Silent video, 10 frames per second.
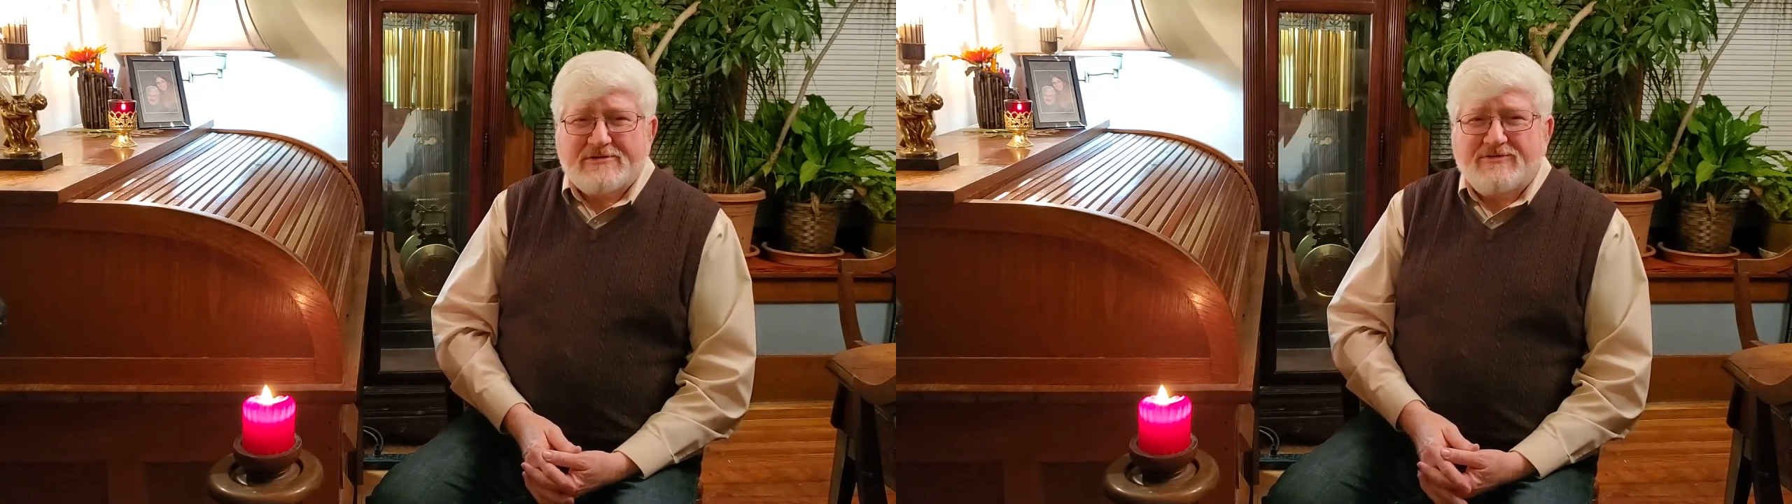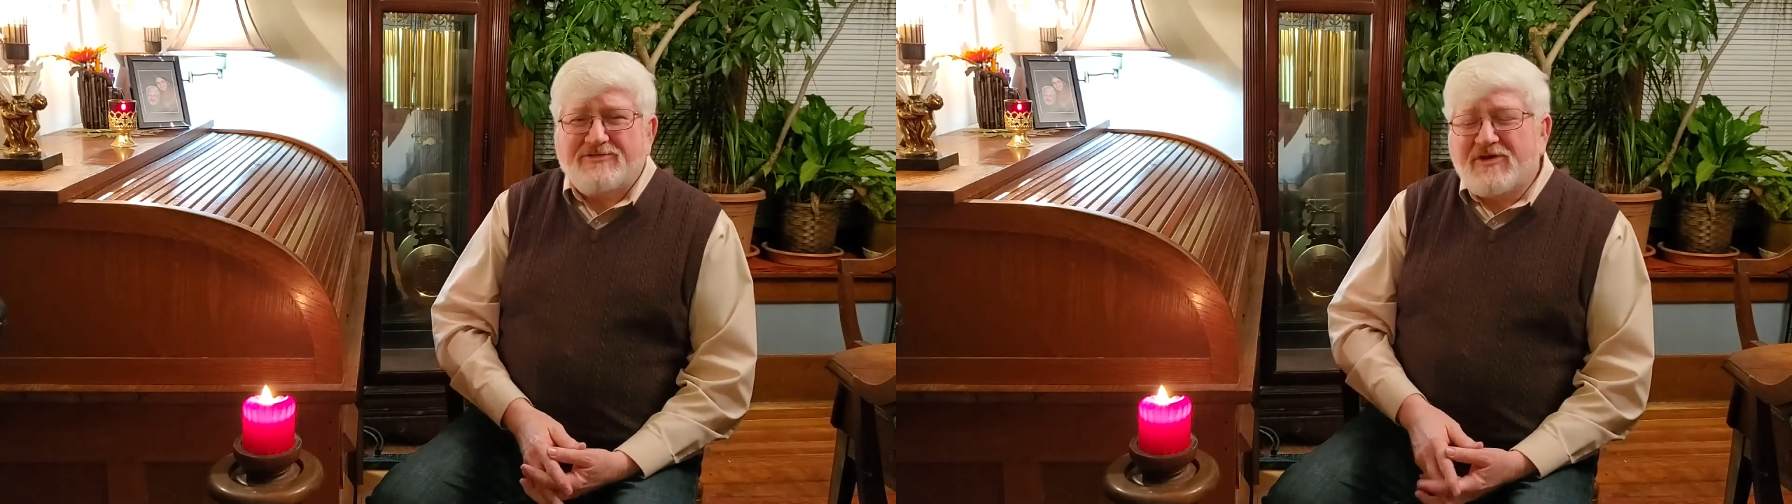
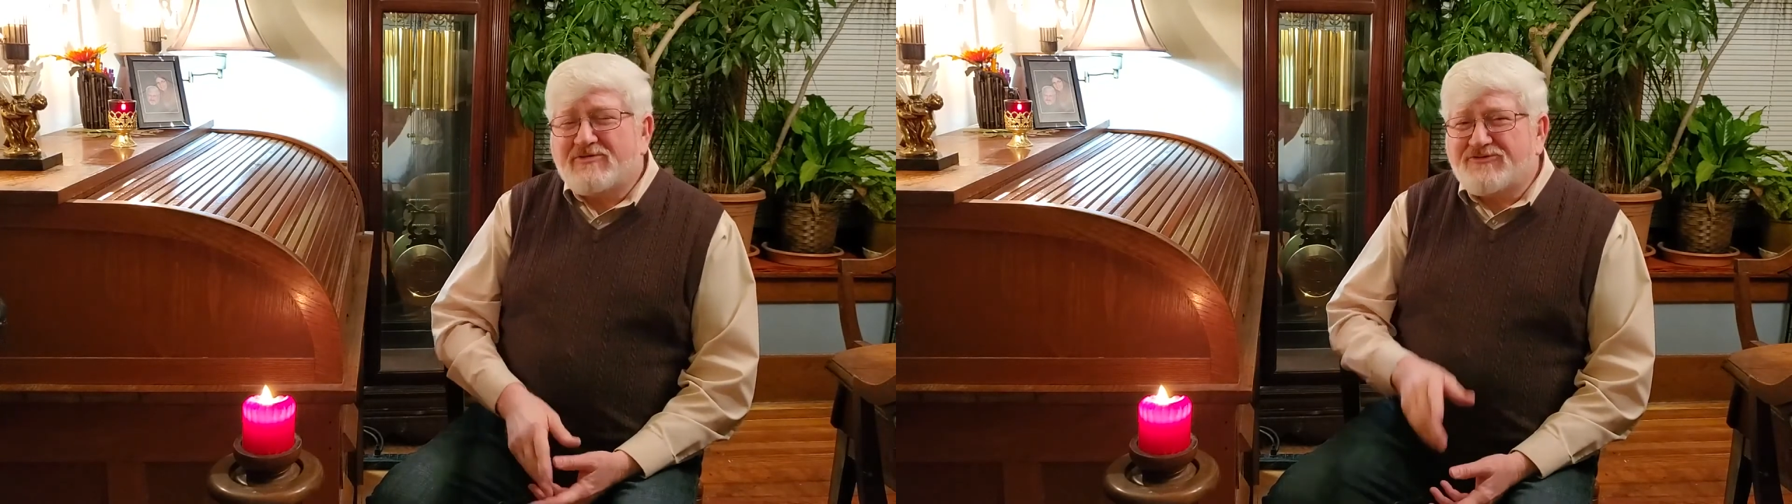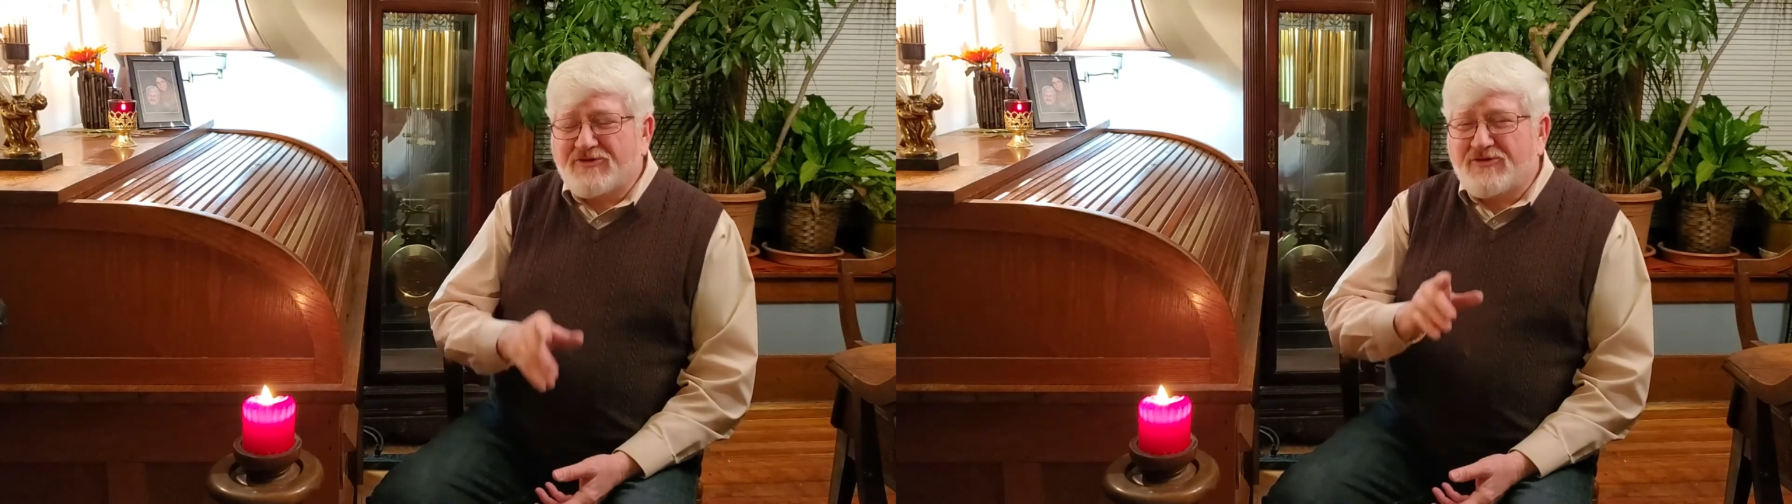
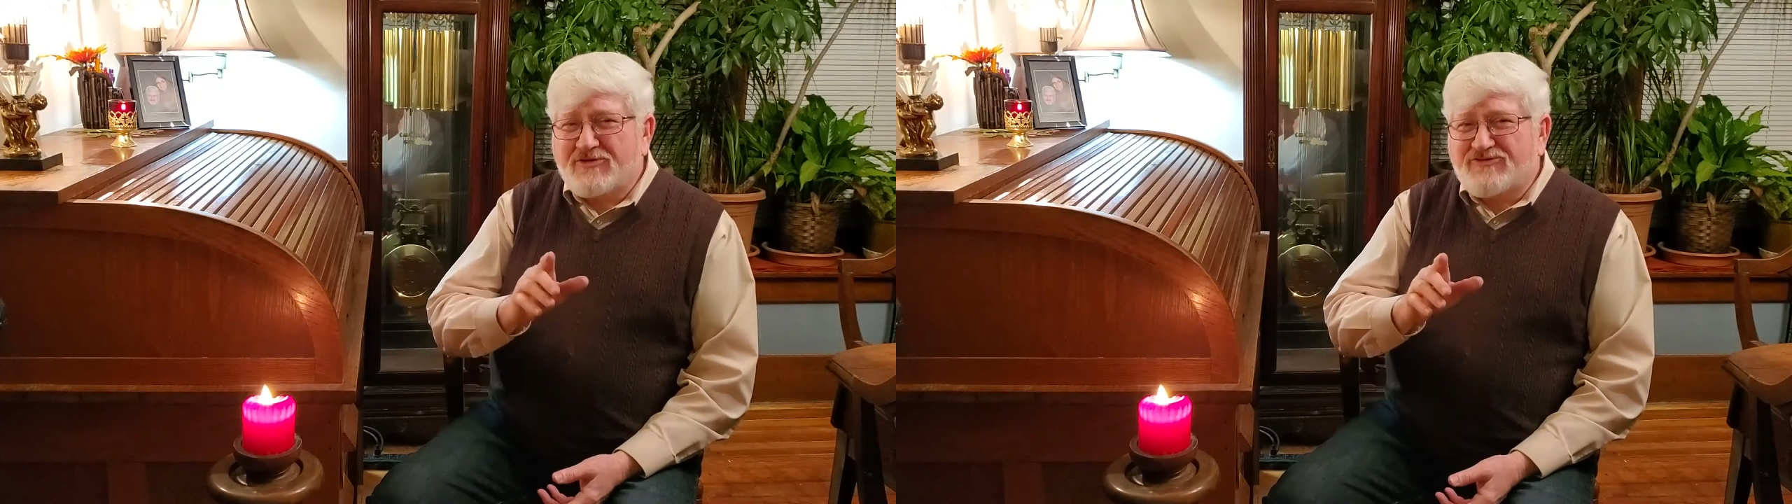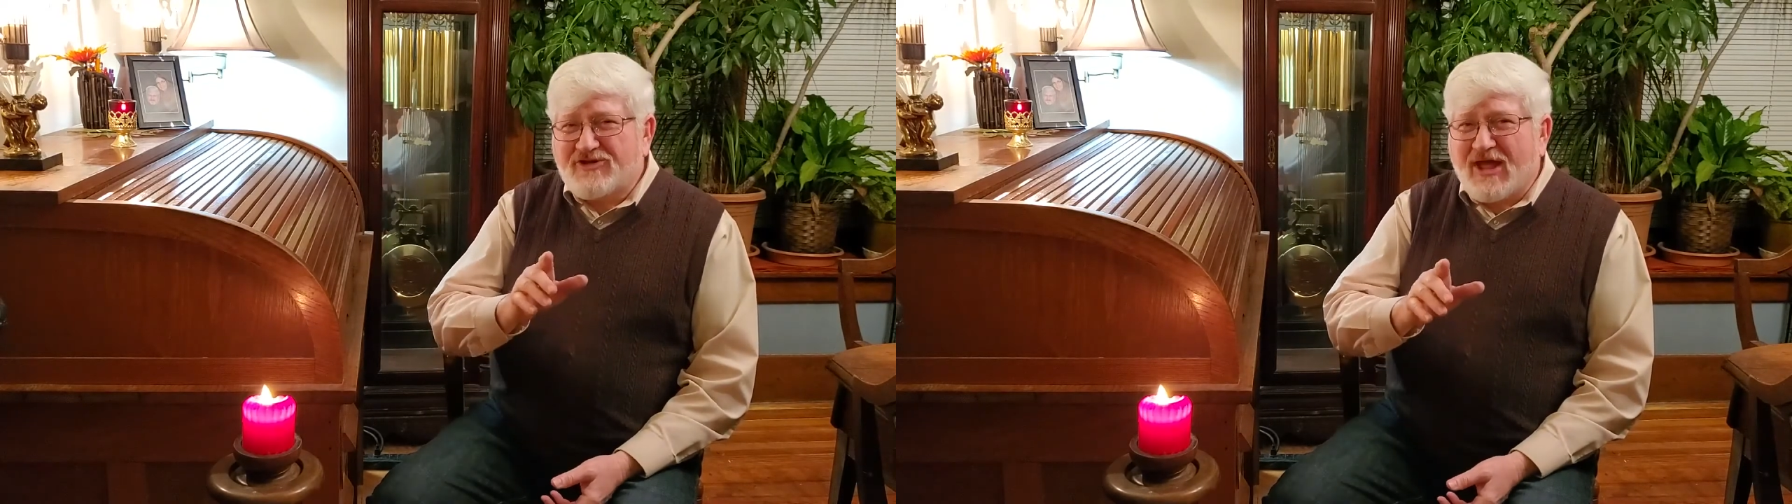there's a
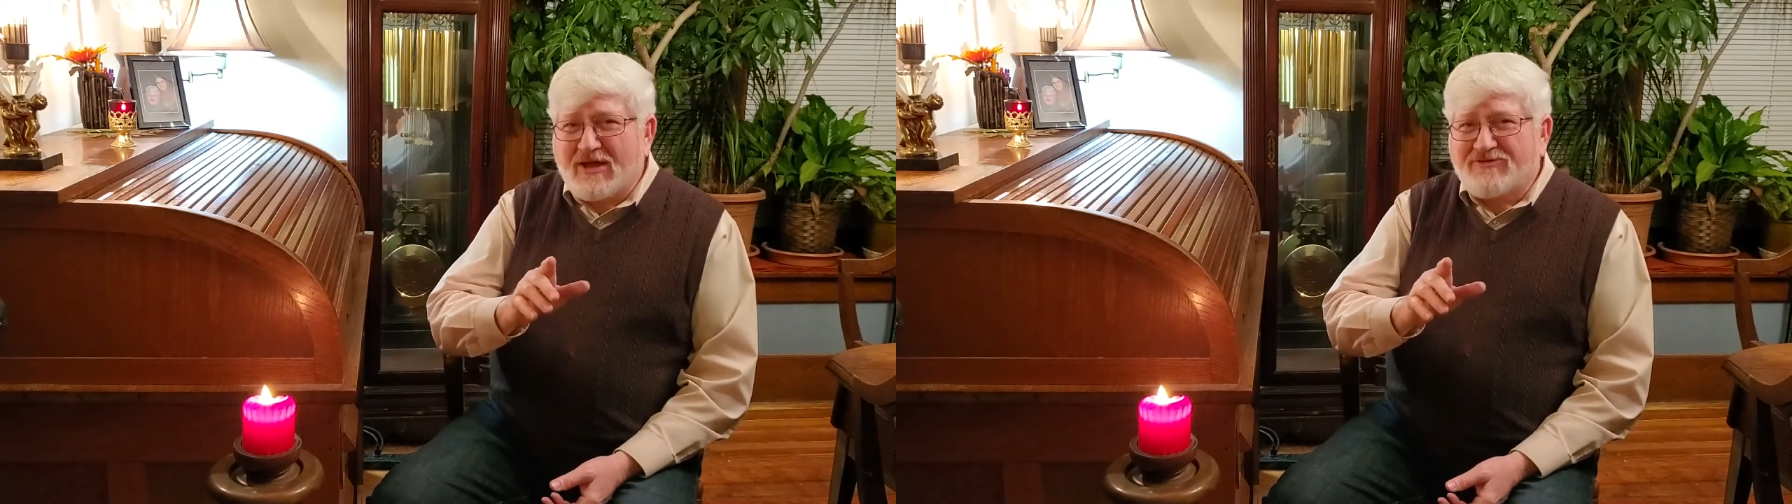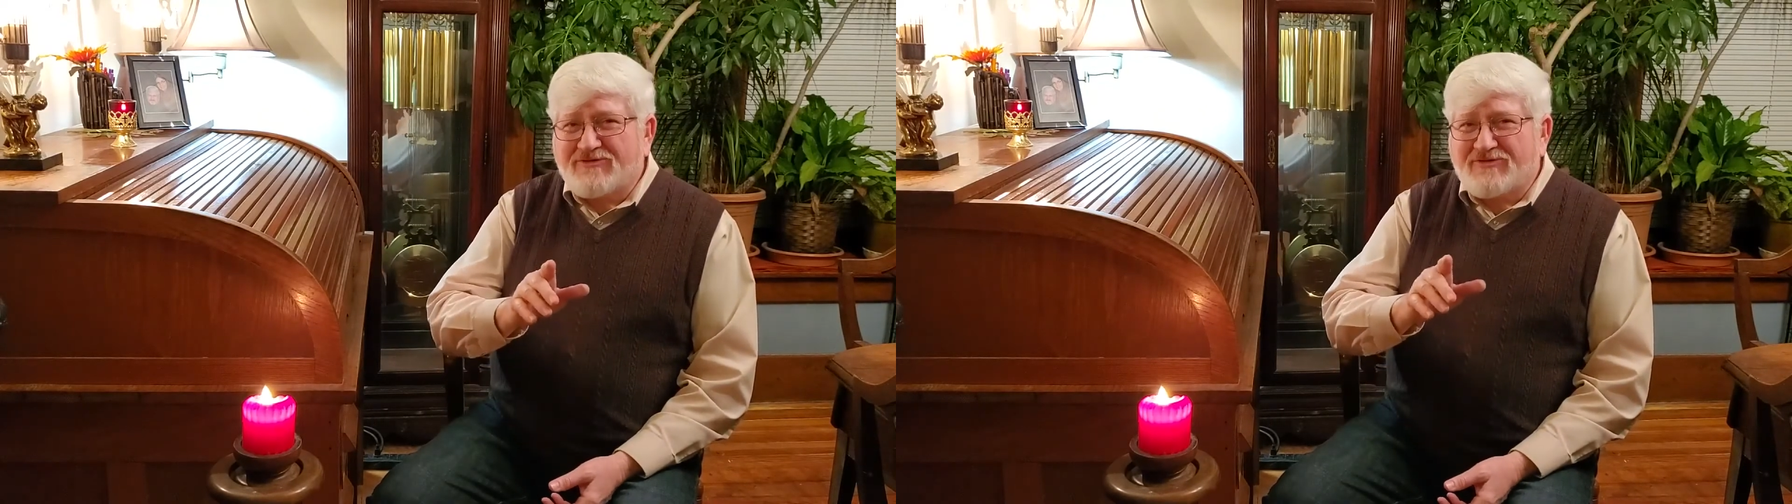good
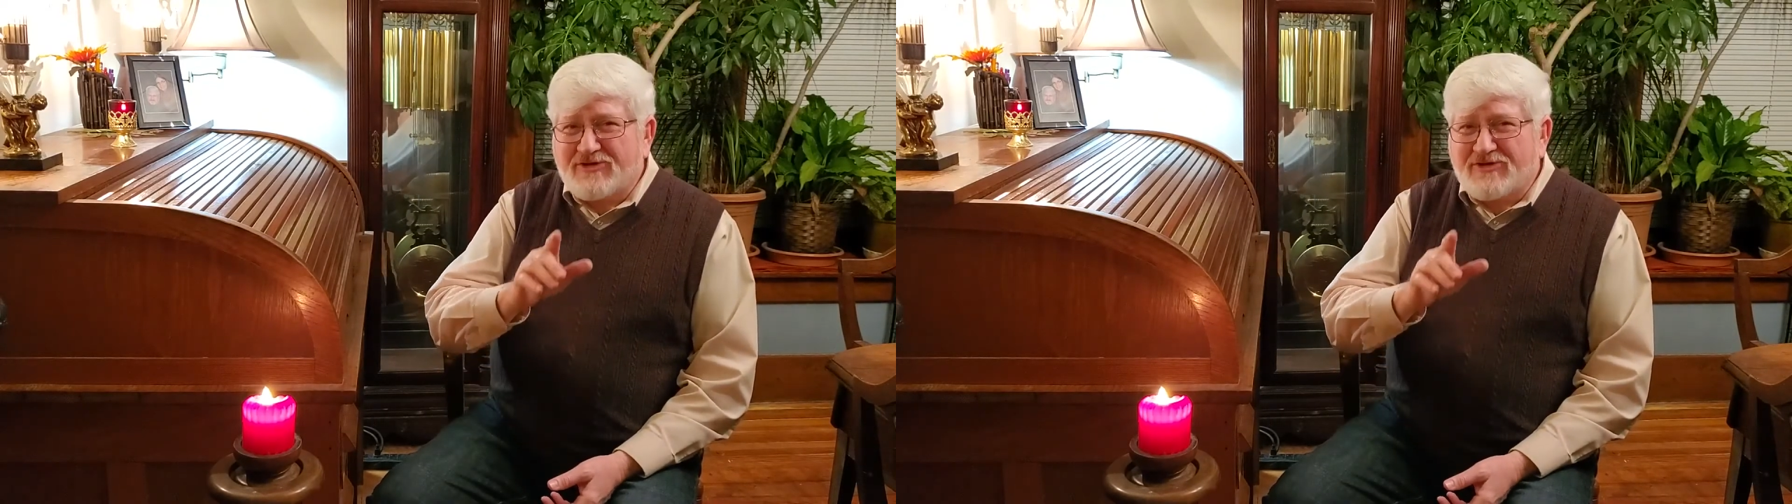chance